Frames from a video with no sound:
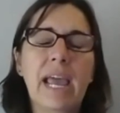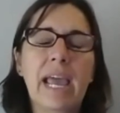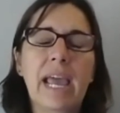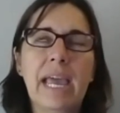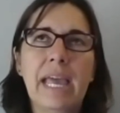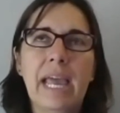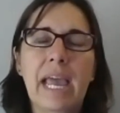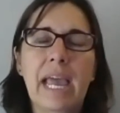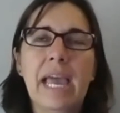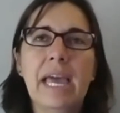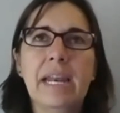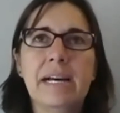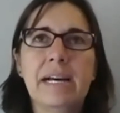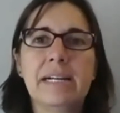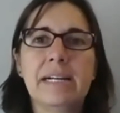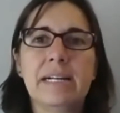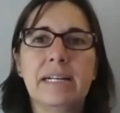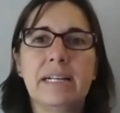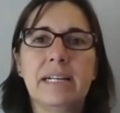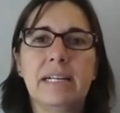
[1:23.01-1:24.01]
in,
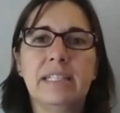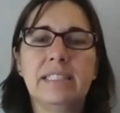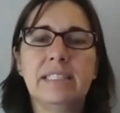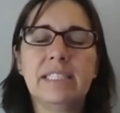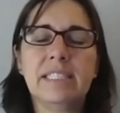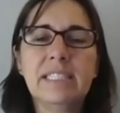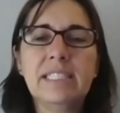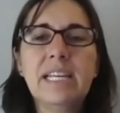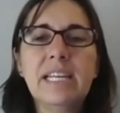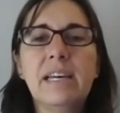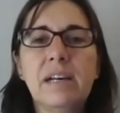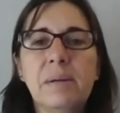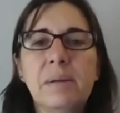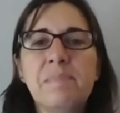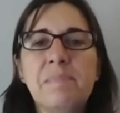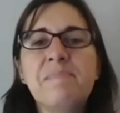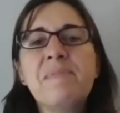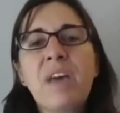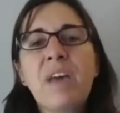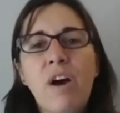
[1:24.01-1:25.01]
a, a, stem,